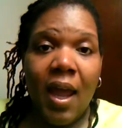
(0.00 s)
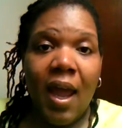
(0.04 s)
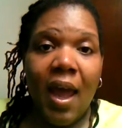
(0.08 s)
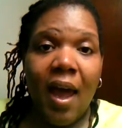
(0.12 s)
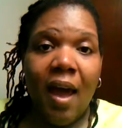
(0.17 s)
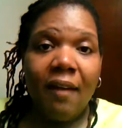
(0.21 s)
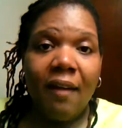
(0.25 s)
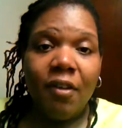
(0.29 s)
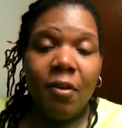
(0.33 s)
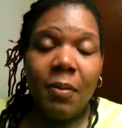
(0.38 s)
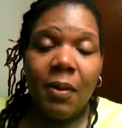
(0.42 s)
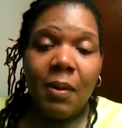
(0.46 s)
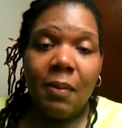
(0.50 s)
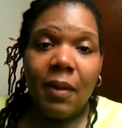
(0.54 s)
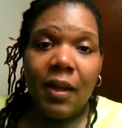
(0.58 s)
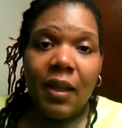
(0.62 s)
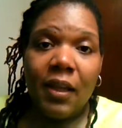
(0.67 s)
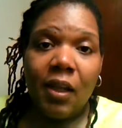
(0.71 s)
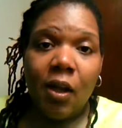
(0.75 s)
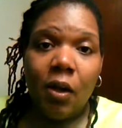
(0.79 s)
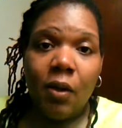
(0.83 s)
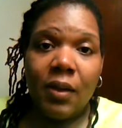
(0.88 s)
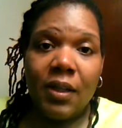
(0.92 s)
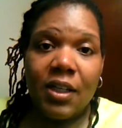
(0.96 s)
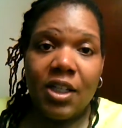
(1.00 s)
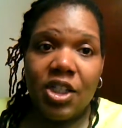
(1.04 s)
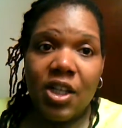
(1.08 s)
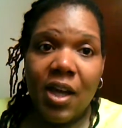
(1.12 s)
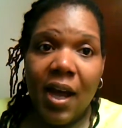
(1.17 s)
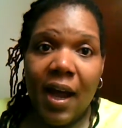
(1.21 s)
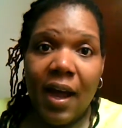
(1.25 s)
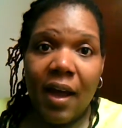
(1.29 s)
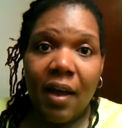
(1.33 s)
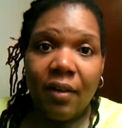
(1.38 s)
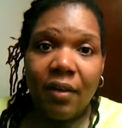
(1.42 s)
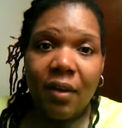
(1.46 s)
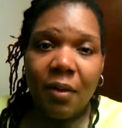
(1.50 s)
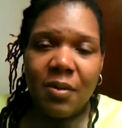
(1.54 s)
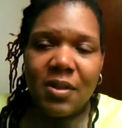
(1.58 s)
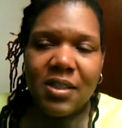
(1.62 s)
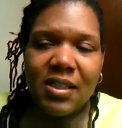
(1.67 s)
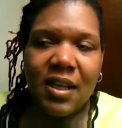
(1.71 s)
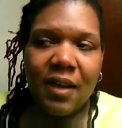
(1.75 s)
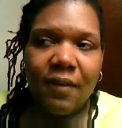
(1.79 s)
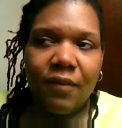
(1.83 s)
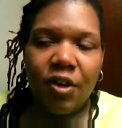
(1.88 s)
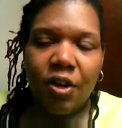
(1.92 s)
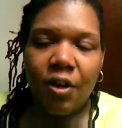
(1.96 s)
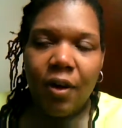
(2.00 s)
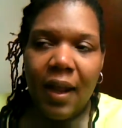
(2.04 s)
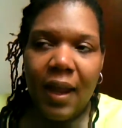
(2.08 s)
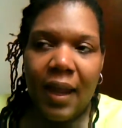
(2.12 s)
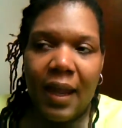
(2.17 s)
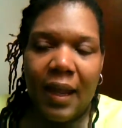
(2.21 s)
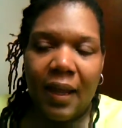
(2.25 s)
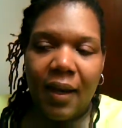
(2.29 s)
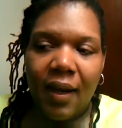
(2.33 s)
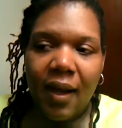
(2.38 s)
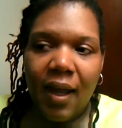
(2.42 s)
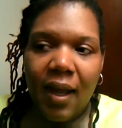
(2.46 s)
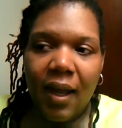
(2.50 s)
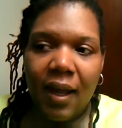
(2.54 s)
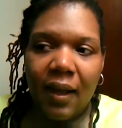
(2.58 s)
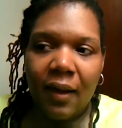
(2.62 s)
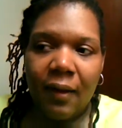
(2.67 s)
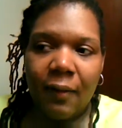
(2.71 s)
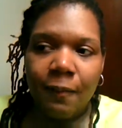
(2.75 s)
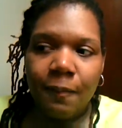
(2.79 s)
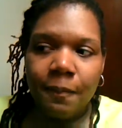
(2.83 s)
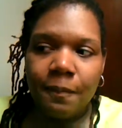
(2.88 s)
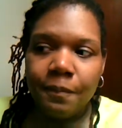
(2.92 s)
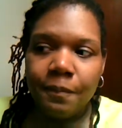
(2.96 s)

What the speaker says: after me being the only child. I was 7 or 8, and